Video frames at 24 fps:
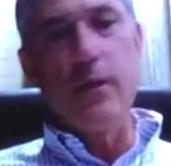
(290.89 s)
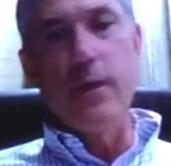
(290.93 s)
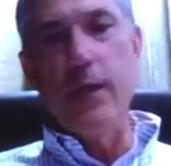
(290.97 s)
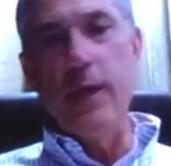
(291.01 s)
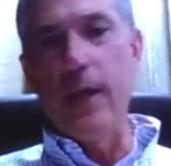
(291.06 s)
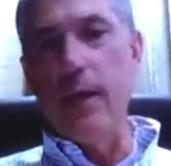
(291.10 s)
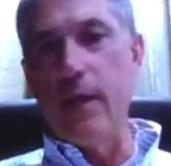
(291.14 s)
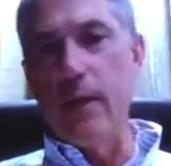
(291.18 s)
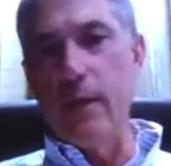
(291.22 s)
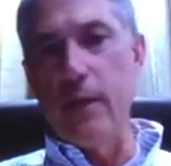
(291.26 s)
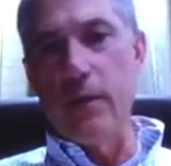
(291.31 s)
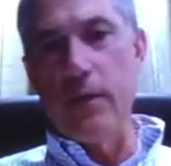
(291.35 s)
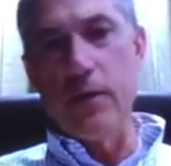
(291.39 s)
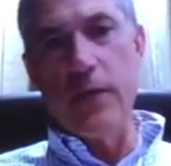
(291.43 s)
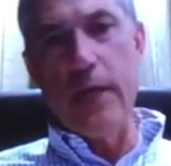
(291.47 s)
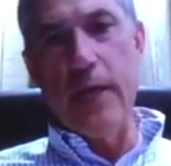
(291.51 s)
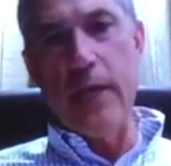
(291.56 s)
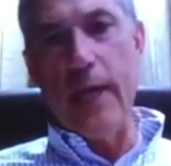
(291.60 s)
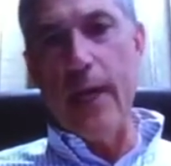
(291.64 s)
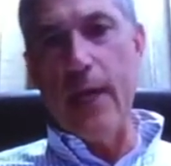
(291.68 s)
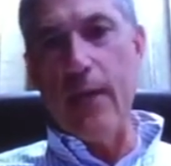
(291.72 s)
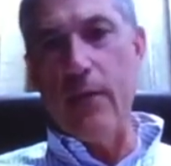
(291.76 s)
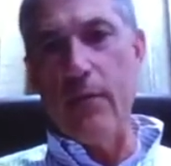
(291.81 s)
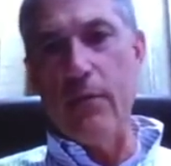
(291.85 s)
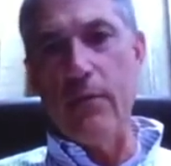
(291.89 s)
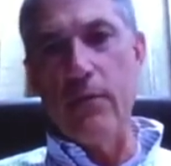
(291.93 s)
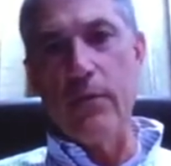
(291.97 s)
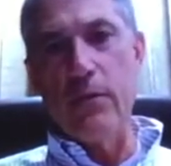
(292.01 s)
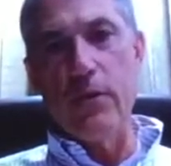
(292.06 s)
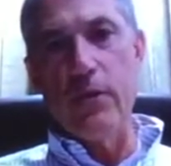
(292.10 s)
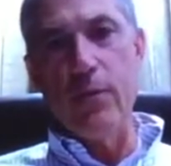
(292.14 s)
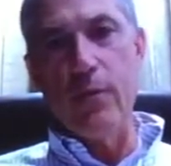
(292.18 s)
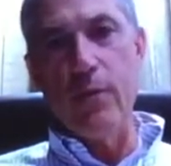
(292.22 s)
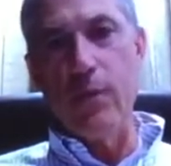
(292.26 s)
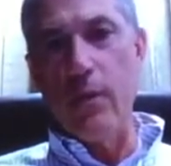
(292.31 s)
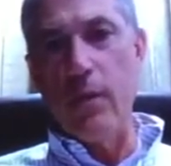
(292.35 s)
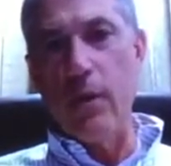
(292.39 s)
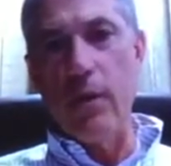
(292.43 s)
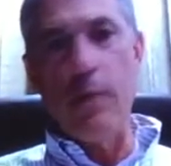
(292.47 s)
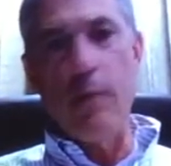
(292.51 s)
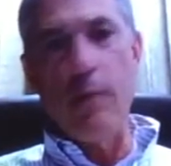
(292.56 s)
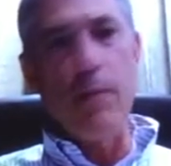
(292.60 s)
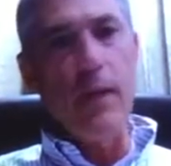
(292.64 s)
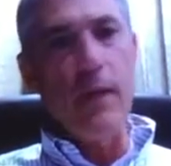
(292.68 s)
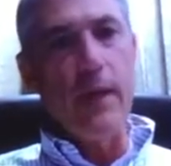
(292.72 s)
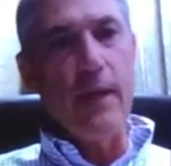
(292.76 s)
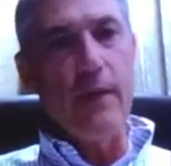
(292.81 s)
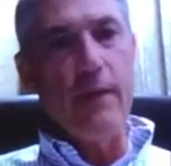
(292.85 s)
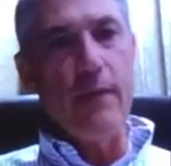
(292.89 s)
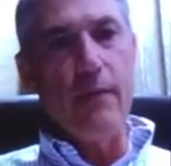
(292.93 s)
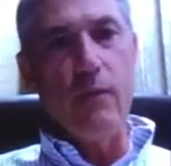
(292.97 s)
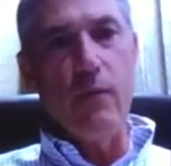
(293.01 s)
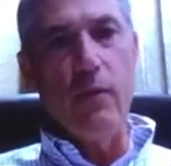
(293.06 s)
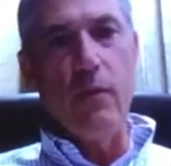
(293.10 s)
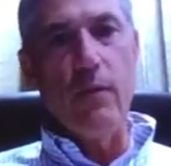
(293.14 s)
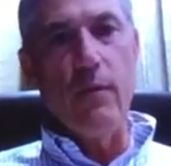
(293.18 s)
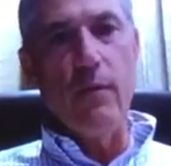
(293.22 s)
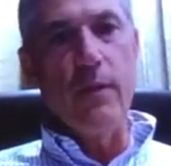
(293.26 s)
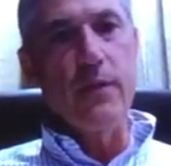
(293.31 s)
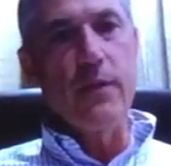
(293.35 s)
data is gathered, is put on a platform,